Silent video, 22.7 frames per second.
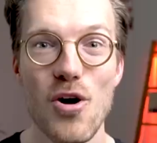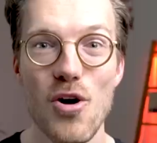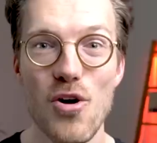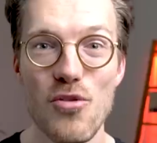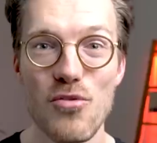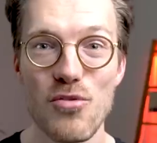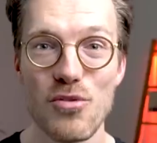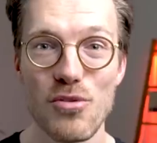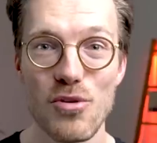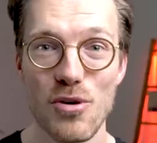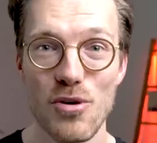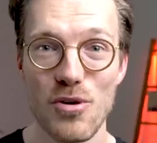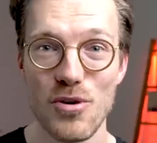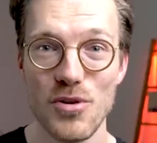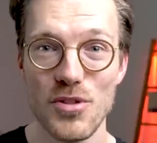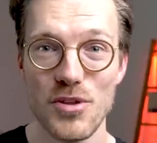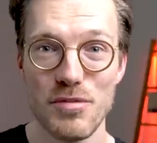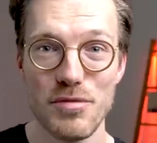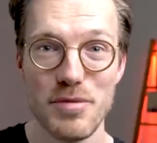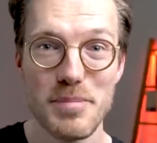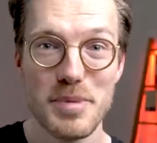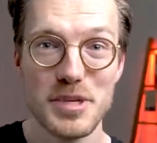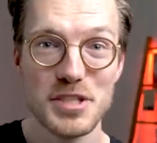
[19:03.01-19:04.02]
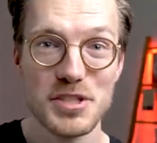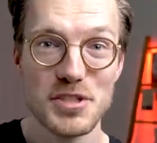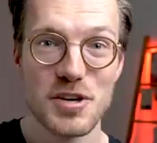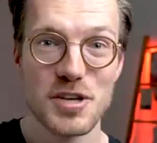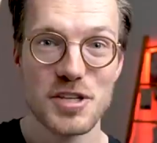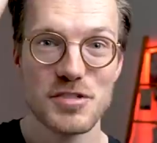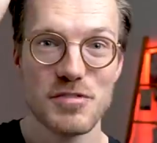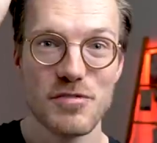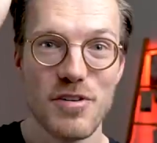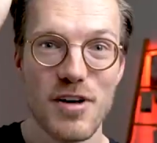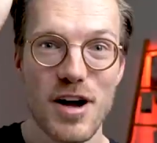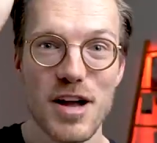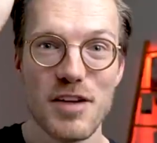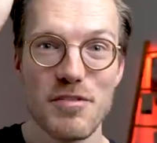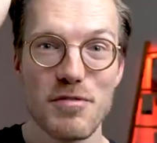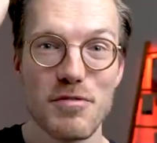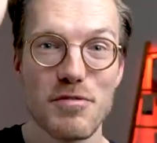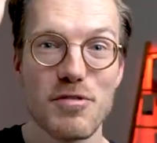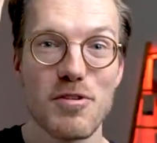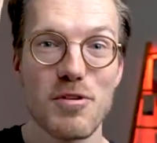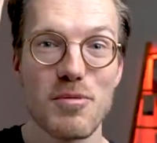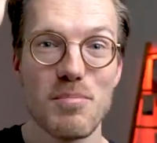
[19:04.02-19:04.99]
Overall, the Fitbit Charge 5
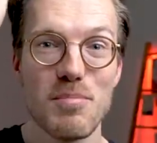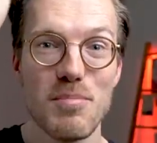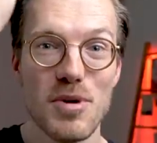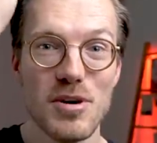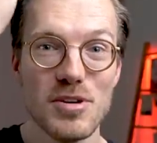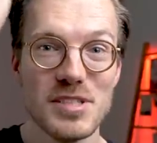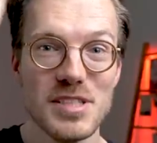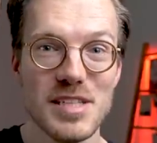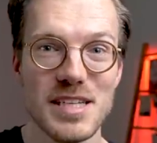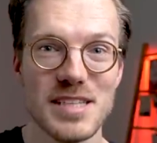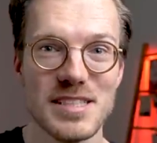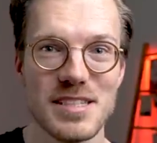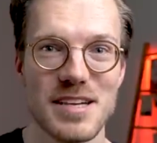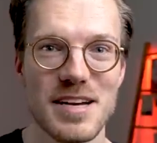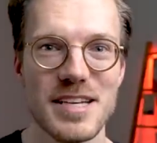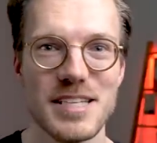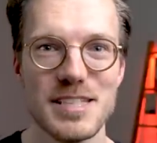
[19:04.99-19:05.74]
performed mostly as I